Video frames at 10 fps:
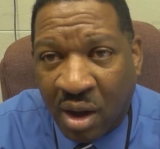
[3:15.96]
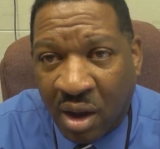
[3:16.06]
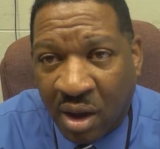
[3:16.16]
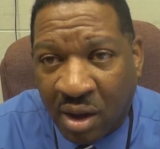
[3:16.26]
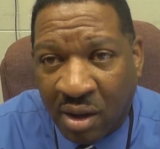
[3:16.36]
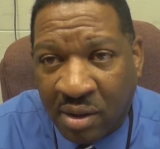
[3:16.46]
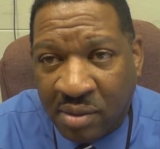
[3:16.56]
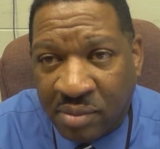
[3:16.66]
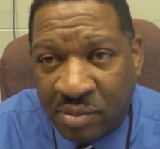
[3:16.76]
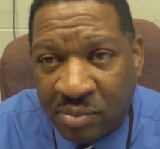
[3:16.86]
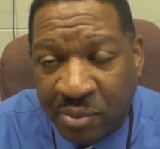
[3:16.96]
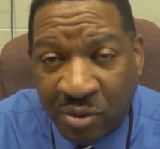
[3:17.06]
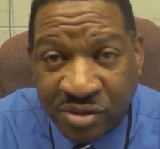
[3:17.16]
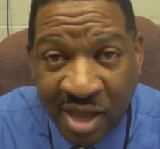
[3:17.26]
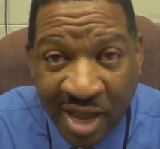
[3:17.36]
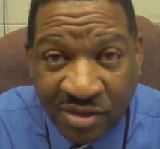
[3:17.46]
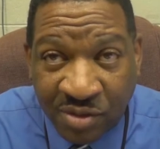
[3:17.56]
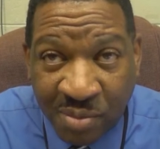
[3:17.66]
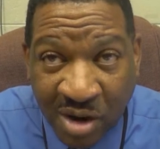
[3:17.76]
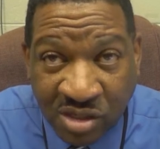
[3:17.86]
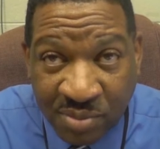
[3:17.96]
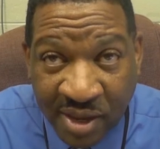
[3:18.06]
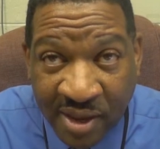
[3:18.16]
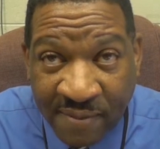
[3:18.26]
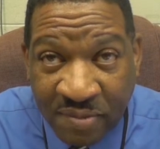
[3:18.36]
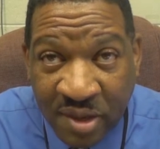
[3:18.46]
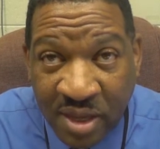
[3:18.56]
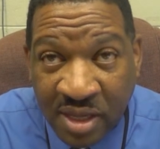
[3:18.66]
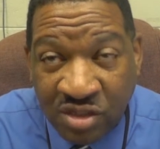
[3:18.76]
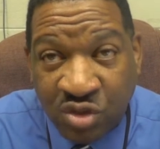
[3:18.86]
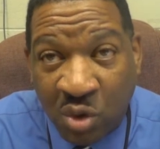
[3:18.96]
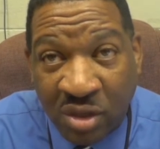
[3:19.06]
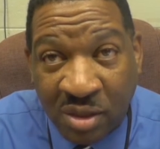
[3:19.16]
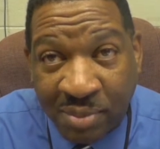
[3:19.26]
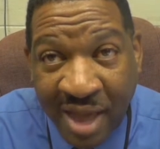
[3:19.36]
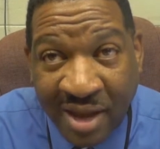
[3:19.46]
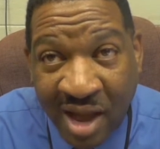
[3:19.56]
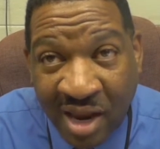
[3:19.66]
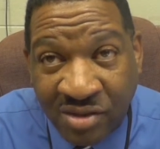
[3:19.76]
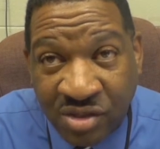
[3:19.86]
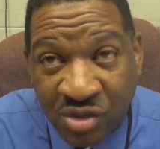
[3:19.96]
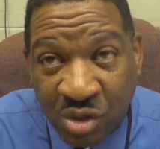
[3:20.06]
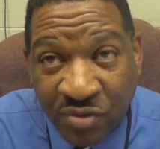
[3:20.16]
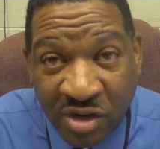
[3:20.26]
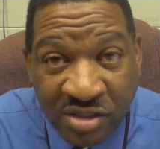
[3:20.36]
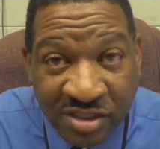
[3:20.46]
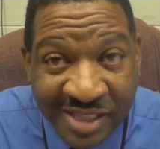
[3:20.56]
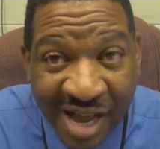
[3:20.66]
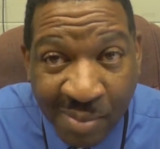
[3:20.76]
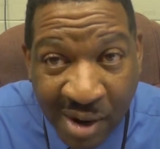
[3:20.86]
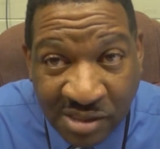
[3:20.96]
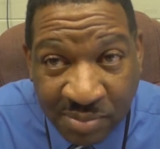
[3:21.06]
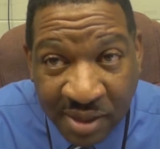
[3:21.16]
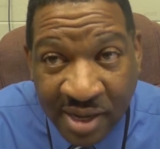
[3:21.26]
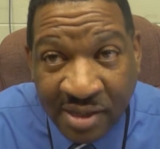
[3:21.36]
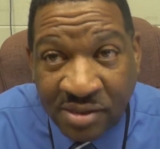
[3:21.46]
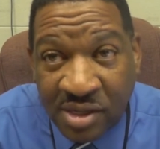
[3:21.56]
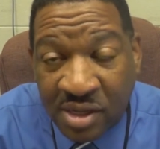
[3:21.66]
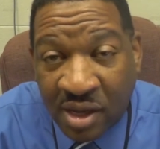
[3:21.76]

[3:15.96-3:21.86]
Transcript: uh, both sides of marching band, historically black colleges, university style marching band,